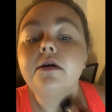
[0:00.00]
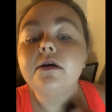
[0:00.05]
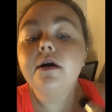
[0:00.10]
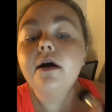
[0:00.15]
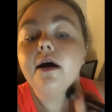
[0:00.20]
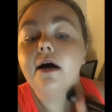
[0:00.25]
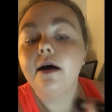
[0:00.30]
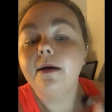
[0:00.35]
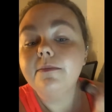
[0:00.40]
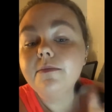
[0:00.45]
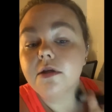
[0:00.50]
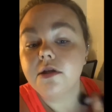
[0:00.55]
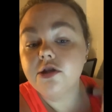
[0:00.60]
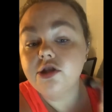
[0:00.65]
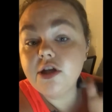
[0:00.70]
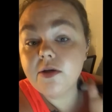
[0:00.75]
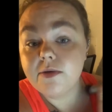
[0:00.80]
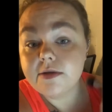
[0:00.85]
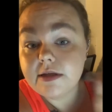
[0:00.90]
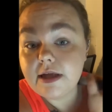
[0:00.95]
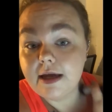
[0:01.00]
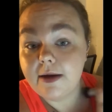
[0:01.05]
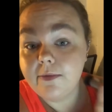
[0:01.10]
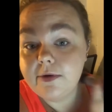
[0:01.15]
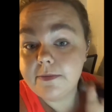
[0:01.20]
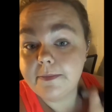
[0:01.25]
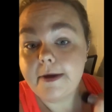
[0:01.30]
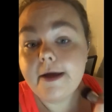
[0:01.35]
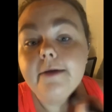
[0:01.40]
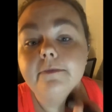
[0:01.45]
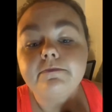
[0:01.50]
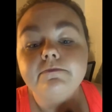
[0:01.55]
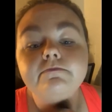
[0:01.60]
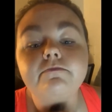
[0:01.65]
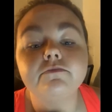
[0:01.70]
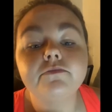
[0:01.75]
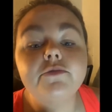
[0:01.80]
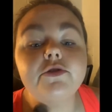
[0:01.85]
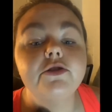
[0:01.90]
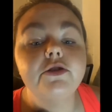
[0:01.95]
And she was laying with me.
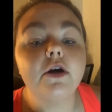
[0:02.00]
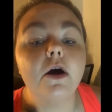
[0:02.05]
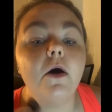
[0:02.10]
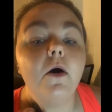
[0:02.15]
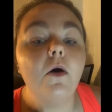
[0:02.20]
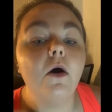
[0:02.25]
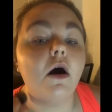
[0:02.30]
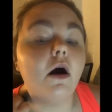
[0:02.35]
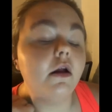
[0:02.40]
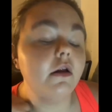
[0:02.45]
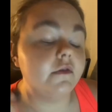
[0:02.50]
So all